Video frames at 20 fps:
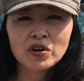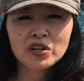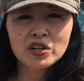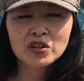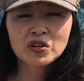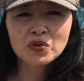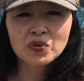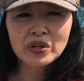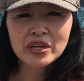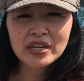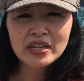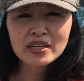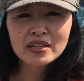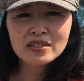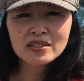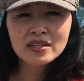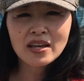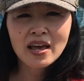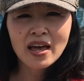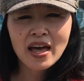
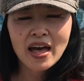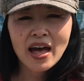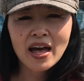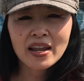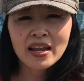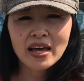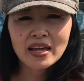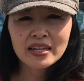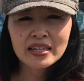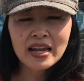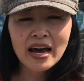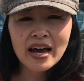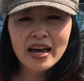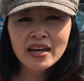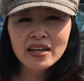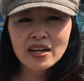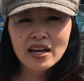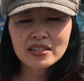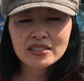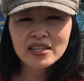degrees, and at
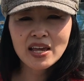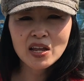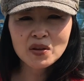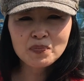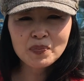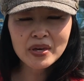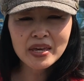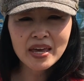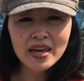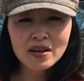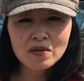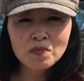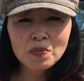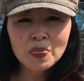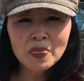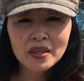night at 10 p.m.